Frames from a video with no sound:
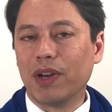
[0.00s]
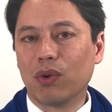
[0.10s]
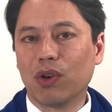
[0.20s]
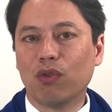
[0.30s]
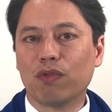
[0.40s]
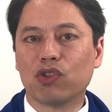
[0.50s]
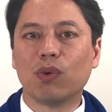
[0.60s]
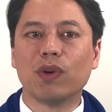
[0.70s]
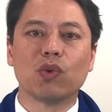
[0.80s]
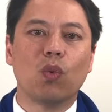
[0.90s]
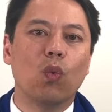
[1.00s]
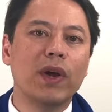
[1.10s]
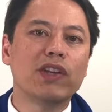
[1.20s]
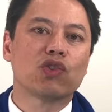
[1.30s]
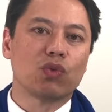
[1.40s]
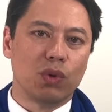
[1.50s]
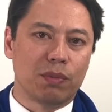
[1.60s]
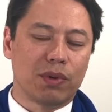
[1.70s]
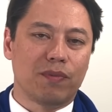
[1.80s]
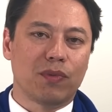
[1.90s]
don't know for sure is which group
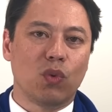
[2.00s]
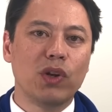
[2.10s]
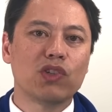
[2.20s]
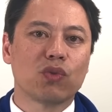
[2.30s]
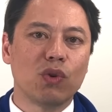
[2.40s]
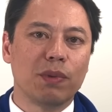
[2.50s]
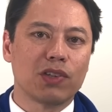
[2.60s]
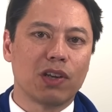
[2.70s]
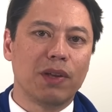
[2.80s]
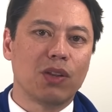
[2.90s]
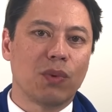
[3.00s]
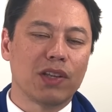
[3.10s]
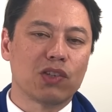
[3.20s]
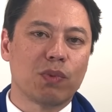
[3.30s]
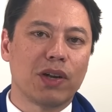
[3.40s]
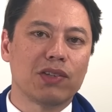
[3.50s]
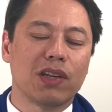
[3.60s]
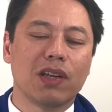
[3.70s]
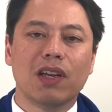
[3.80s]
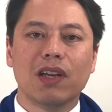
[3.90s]
is going to be the one that spreads it.
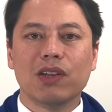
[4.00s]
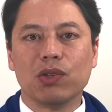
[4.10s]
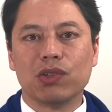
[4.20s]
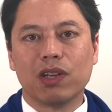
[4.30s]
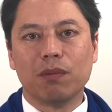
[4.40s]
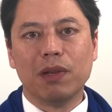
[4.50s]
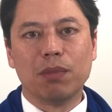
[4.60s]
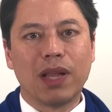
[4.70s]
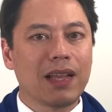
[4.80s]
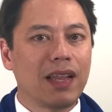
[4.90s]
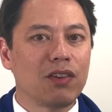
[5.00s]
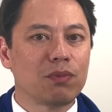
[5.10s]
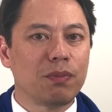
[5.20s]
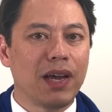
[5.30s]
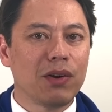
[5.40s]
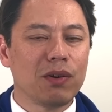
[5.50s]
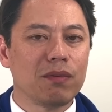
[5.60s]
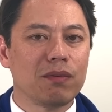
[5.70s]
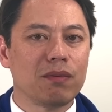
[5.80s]
So it's going to be Black Lives Matter,